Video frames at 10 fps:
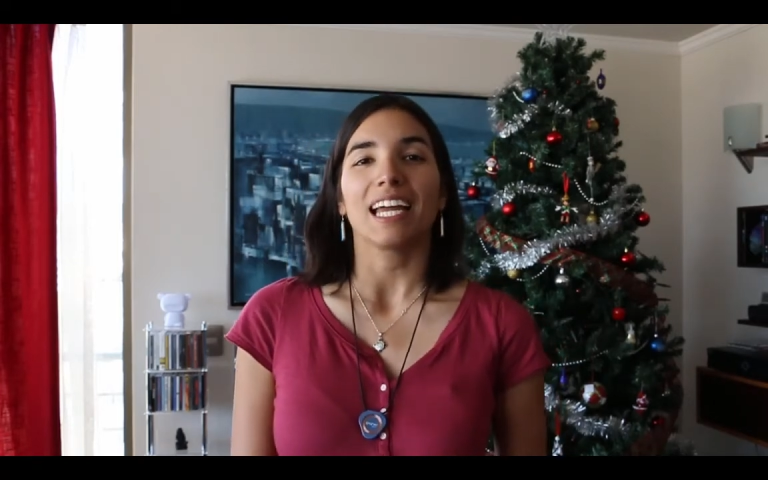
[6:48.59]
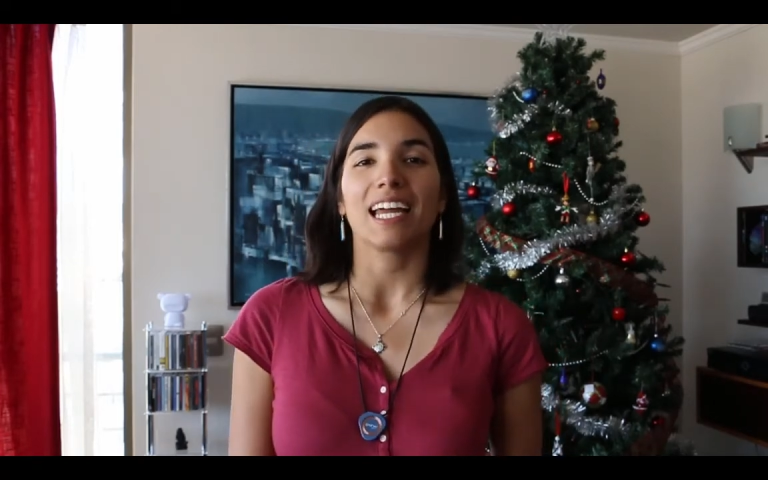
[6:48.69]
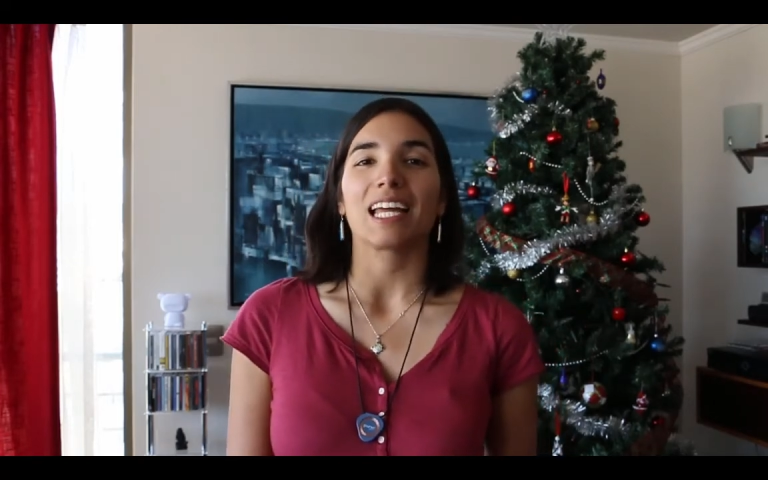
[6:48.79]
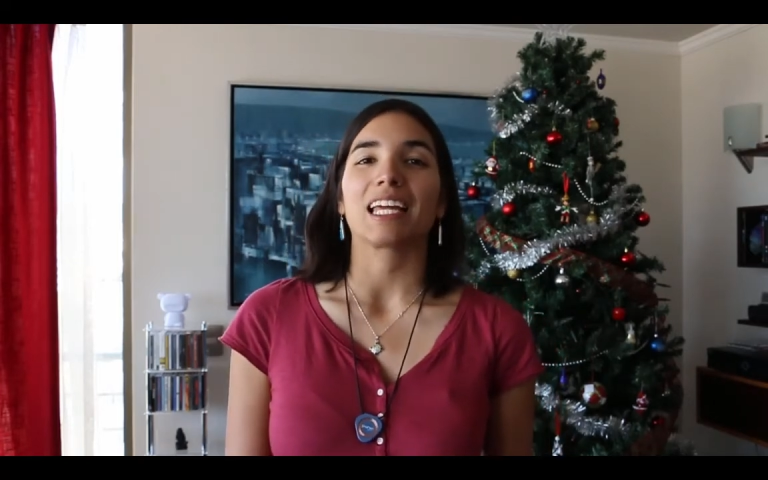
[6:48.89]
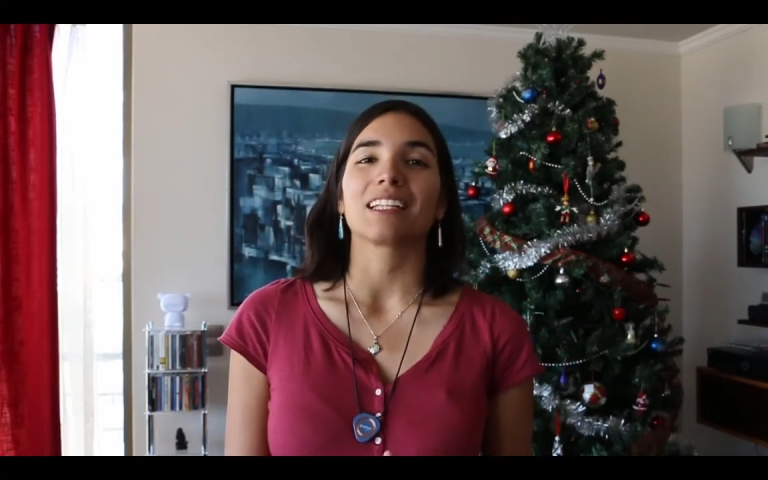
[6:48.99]

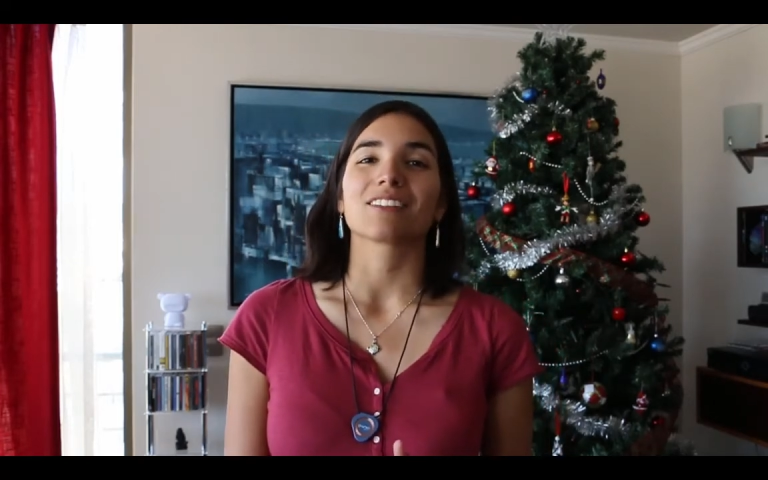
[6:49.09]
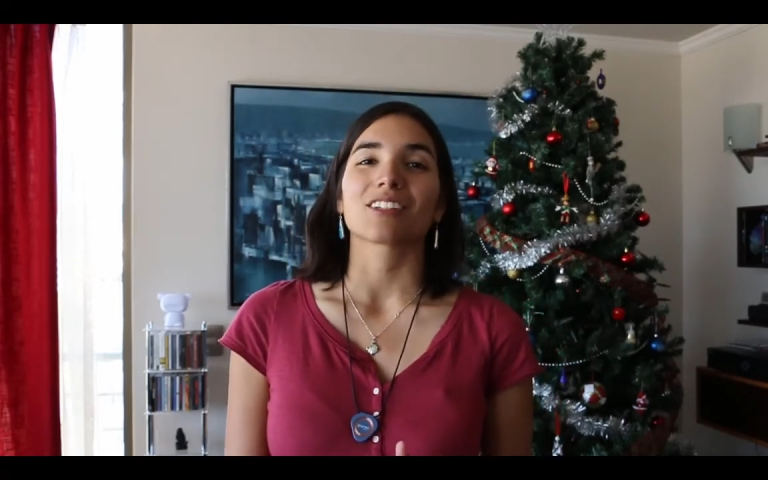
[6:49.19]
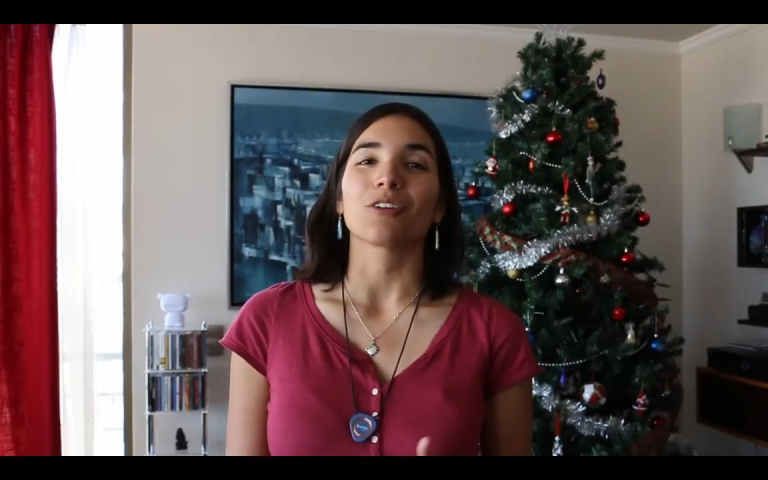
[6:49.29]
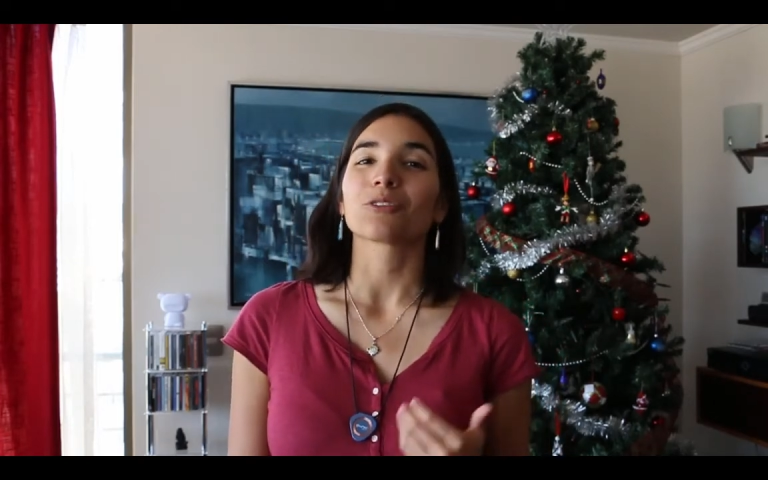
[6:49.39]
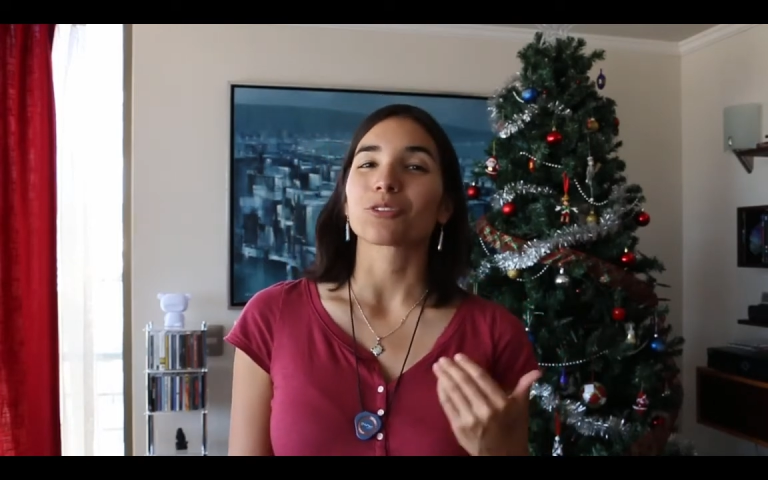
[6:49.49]
And
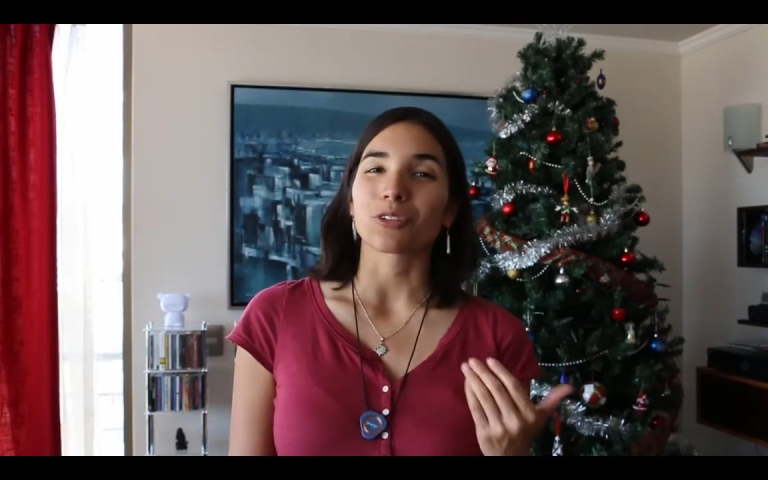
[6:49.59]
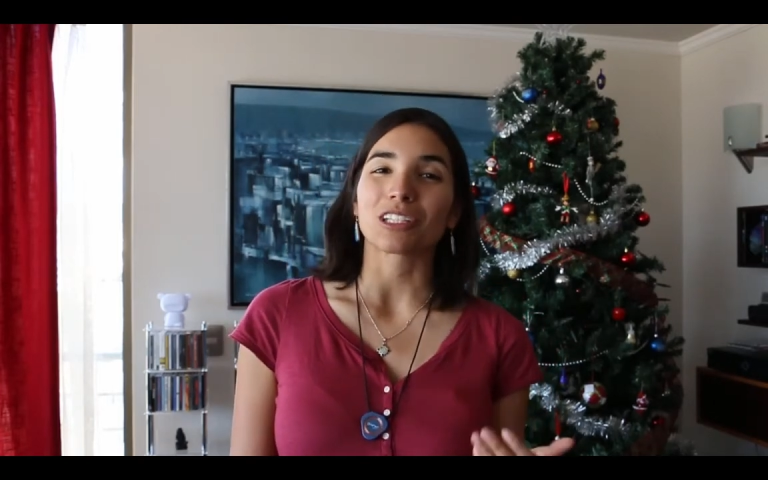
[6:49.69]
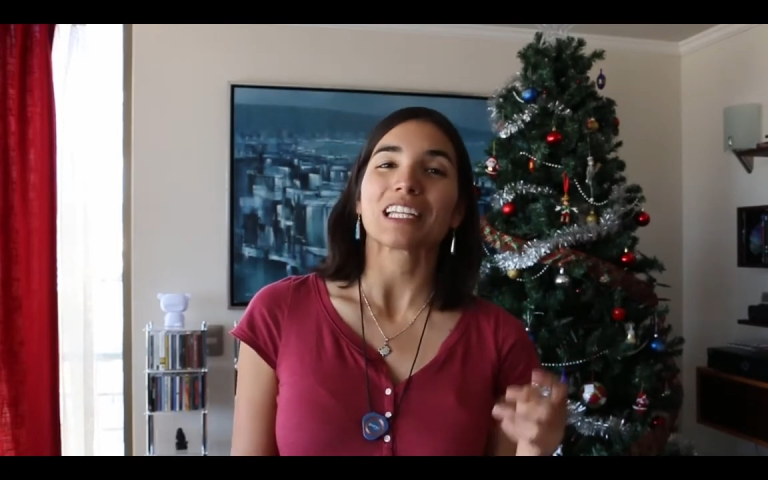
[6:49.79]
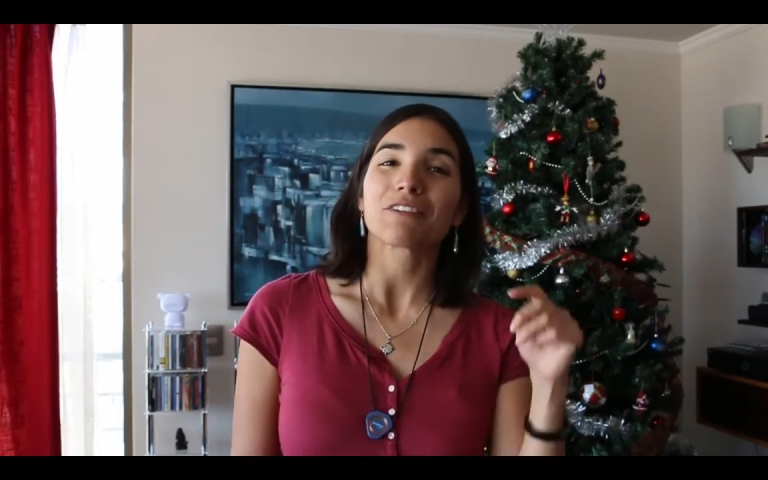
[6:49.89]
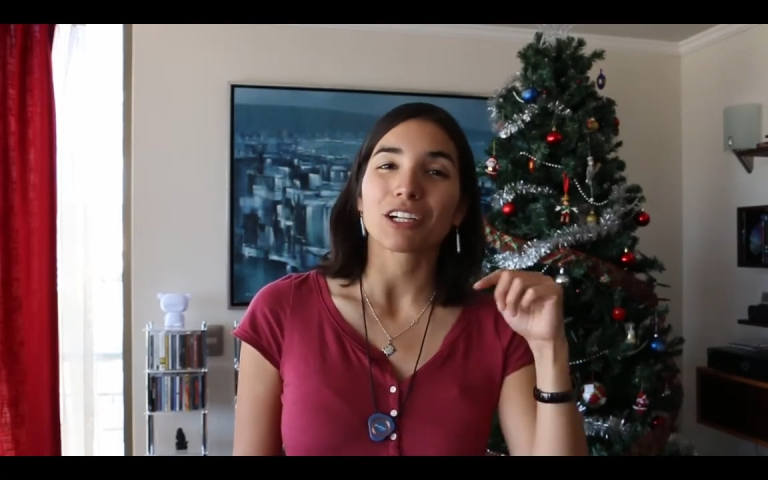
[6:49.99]
also
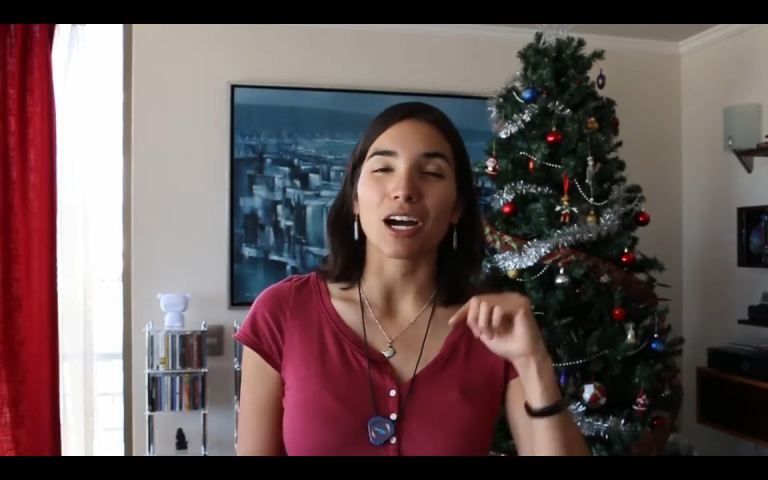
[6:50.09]
leave a